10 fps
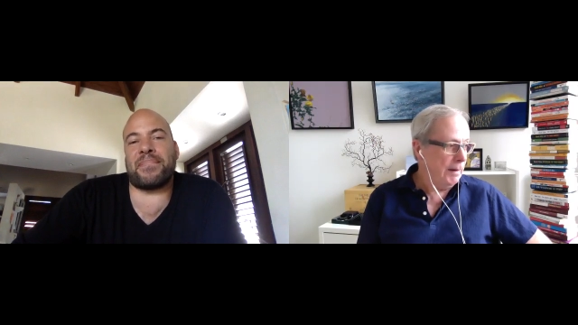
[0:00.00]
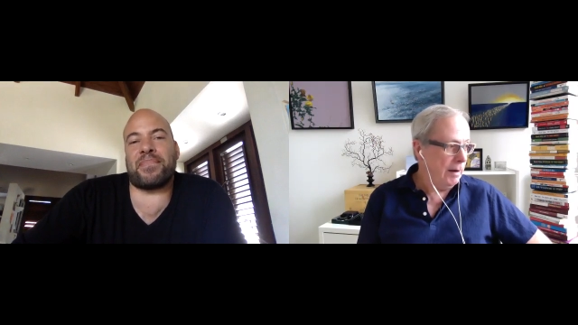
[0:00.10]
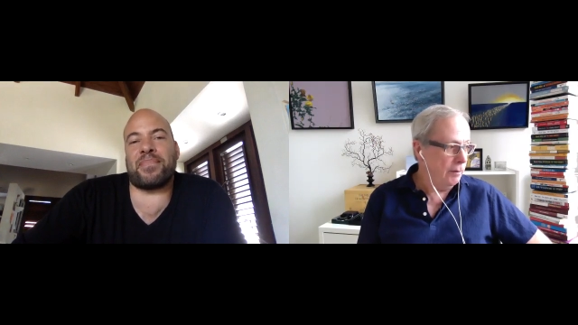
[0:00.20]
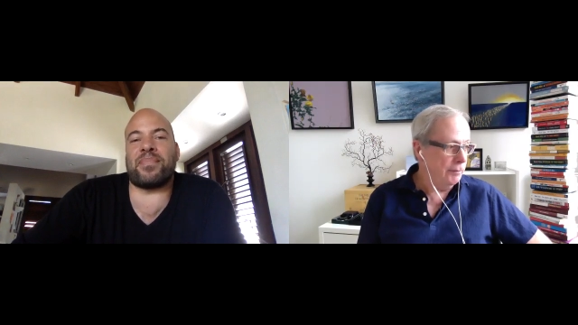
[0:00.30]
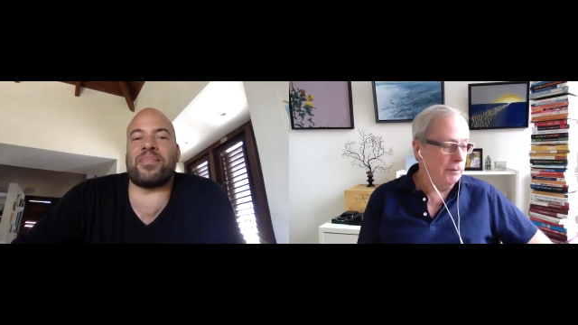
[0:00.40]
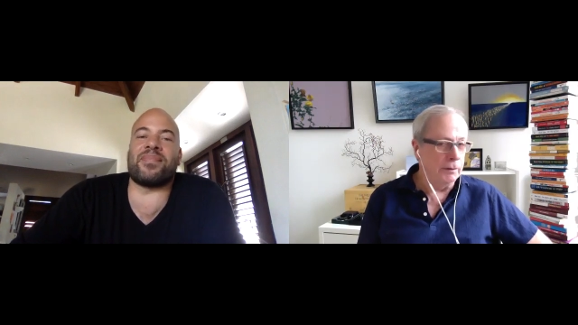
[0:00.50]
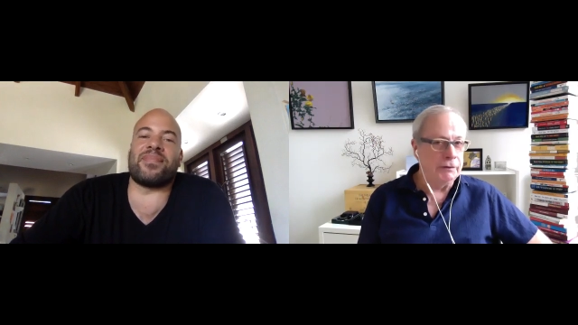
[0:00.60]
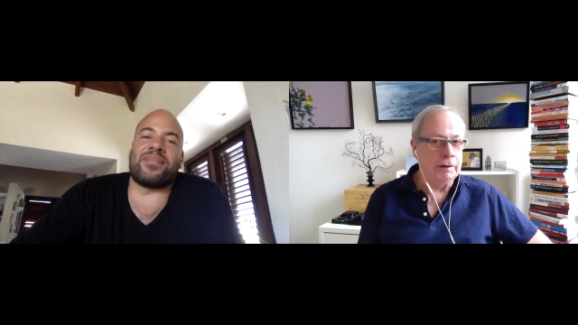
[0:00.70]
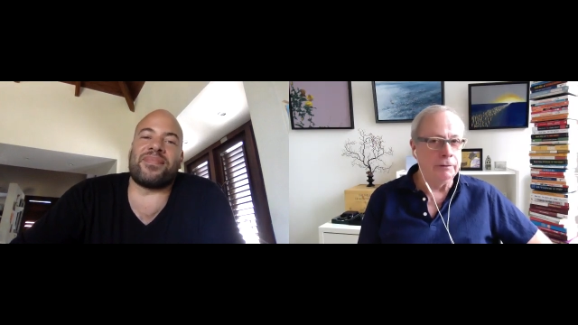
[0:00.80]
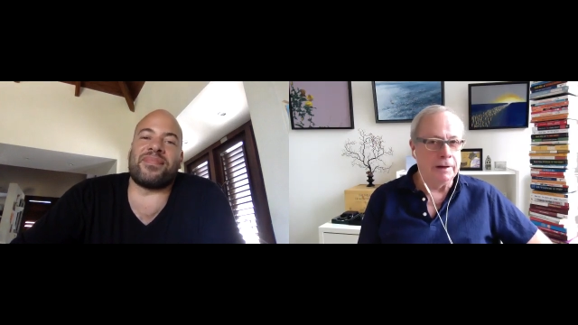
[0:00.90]
Speaker 1: powerful
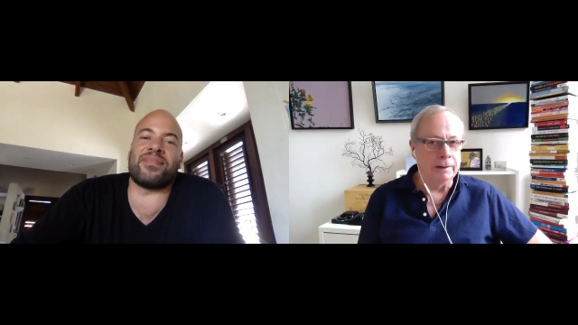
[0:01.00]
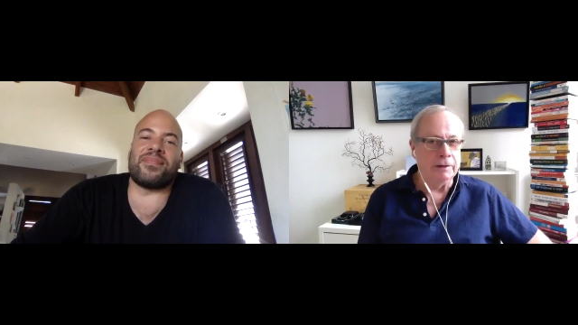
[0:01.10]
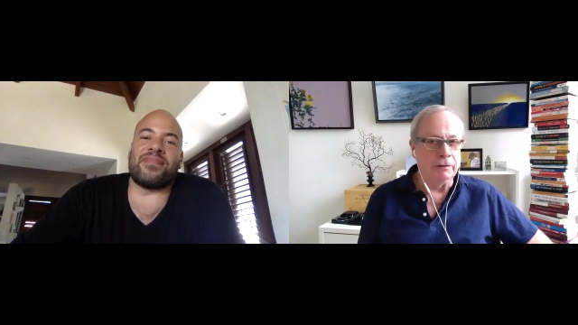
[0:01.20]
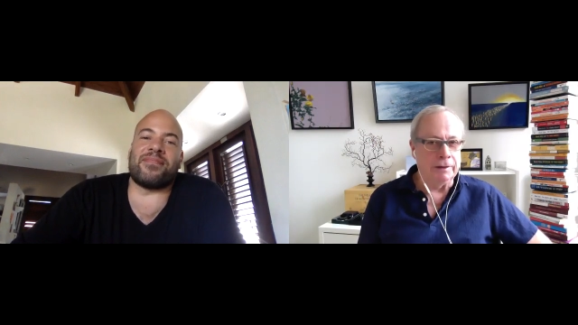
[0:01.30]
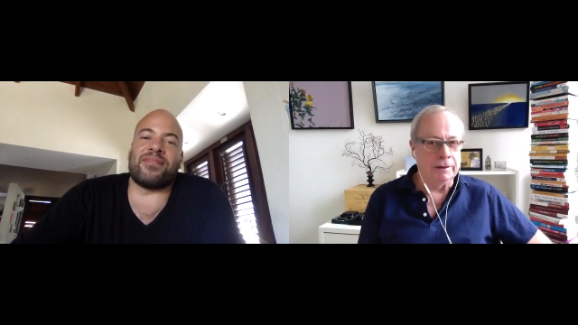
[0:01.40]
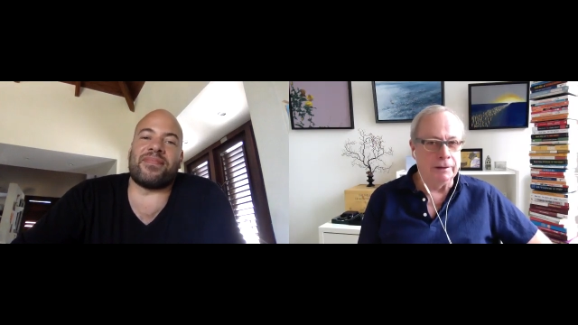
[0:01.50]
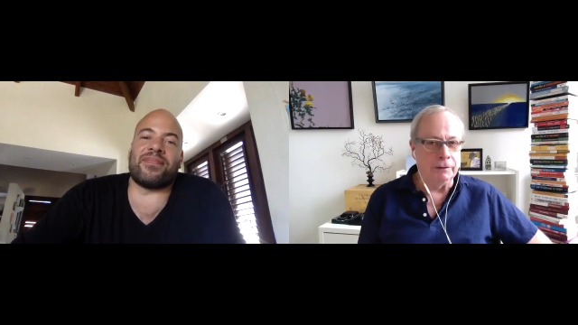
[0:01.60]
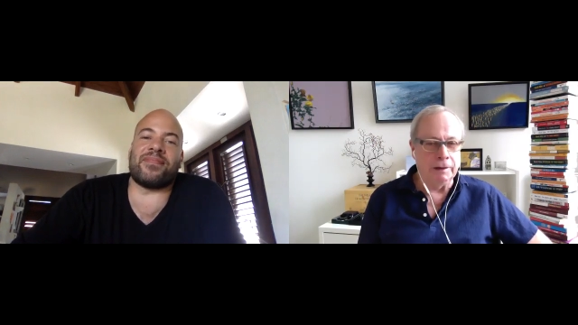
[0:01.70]
self-image is.